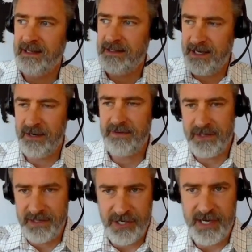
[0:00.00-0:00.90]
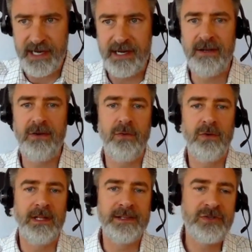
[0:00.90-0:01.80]
tariffs on China
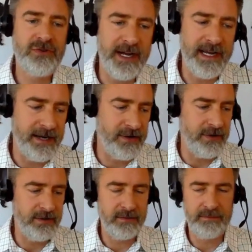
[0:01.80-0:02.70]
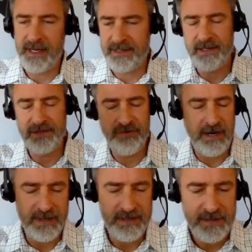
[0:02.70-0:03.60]
or less trade or Mexicans are
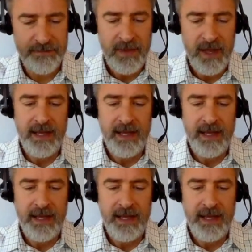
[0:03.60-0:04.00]
rapists,